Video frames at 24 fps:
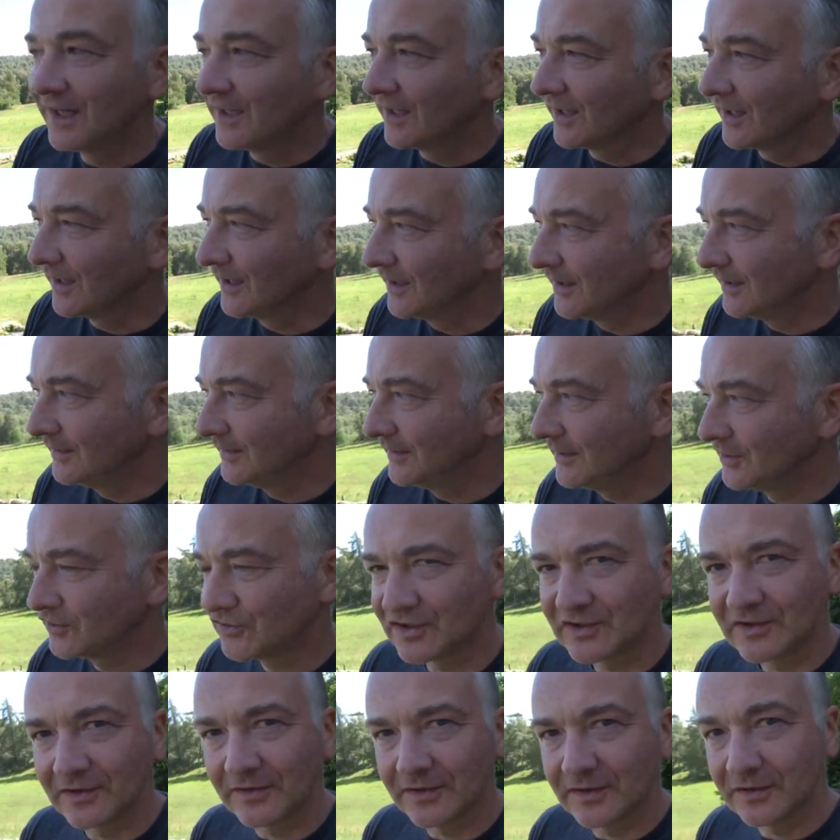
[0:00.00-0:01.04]
And the
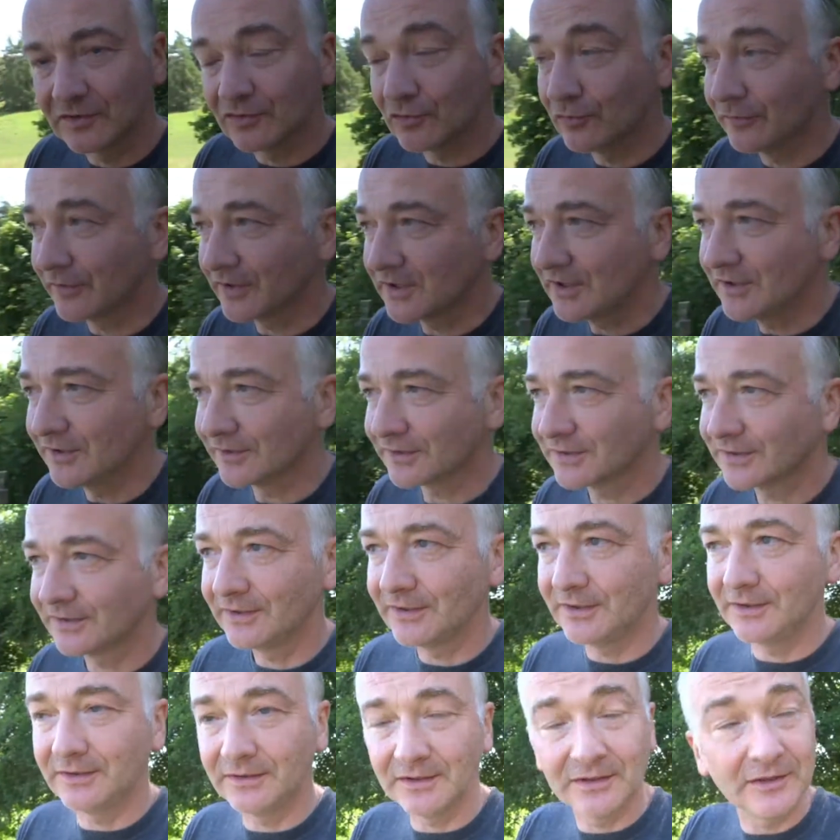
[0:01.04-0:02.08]
interesting thing is over here,
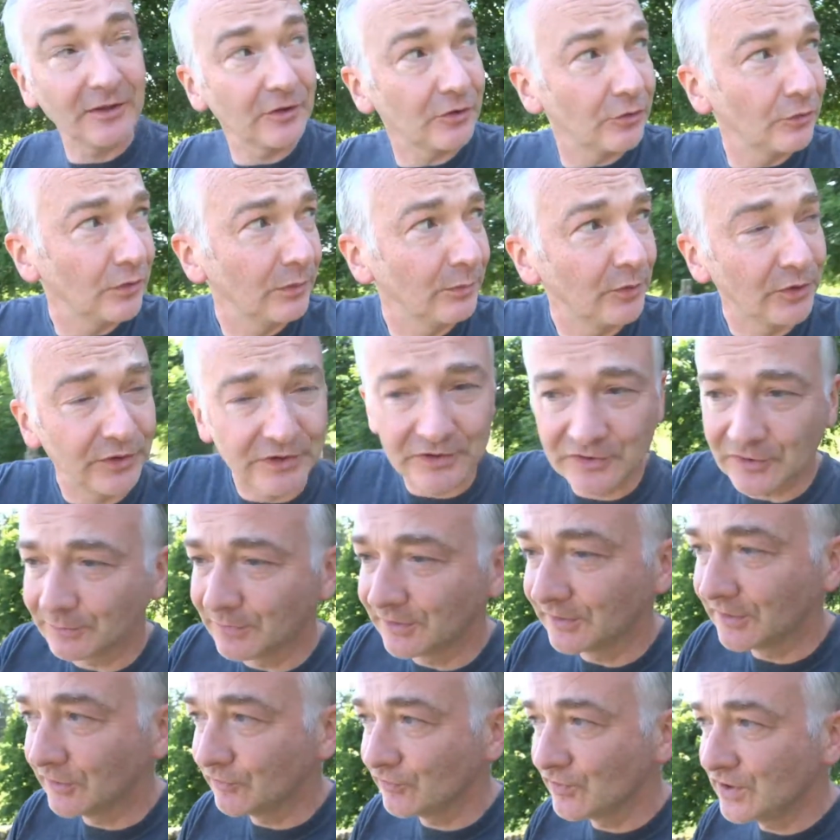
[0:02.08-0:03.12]
they dug all the bodies up
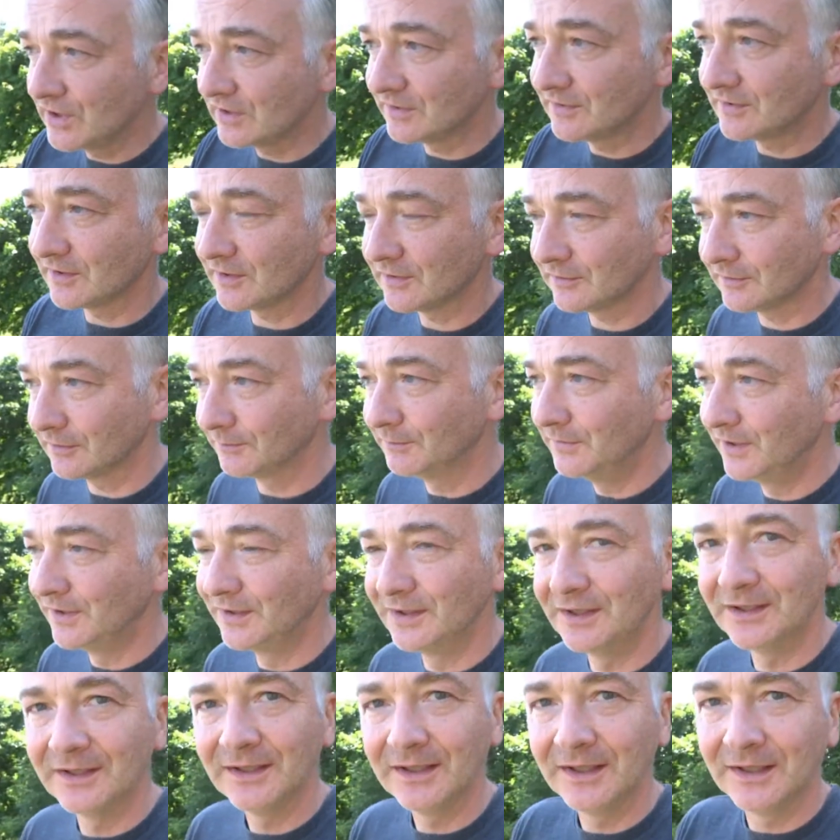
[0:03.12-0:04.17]
and they reinterred them.
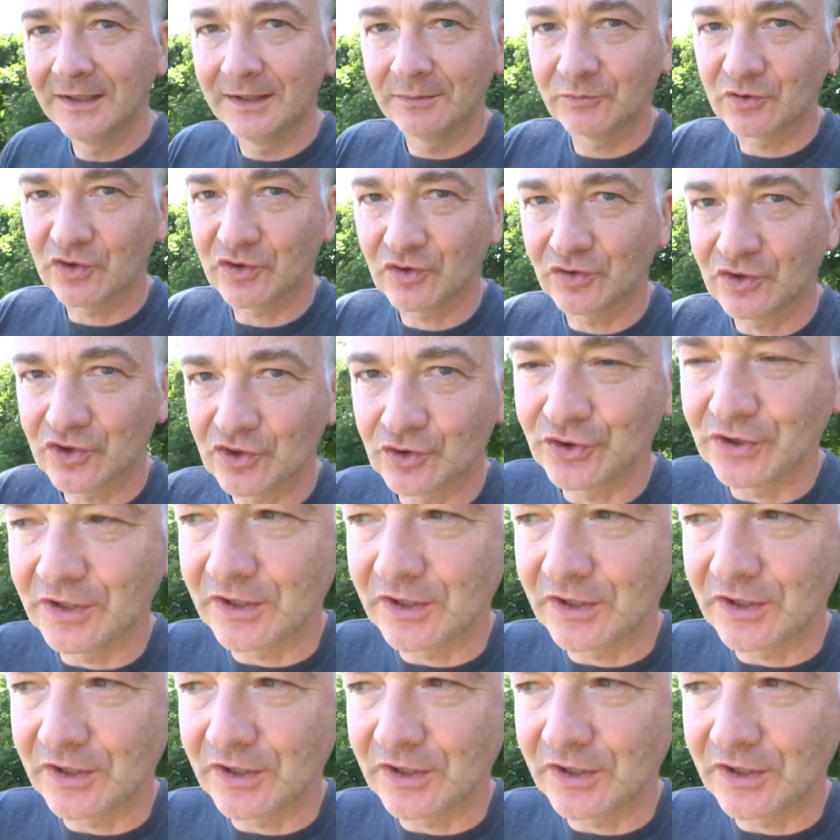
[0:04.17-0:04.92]
I'm just going to show you the